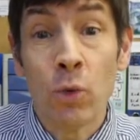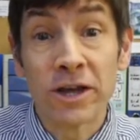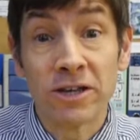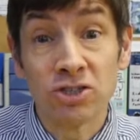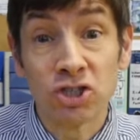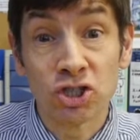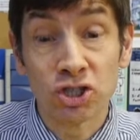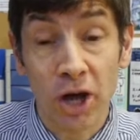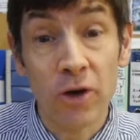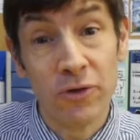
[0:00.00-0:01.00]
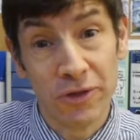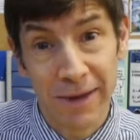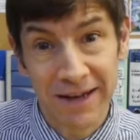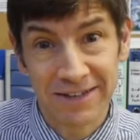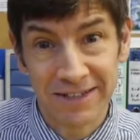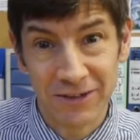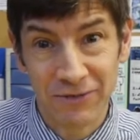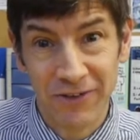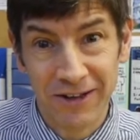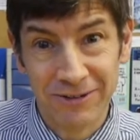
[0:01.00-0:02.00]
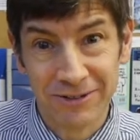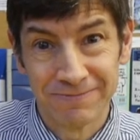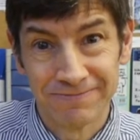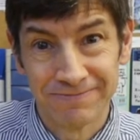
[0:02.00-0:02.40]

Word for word: we can show the magnetic field.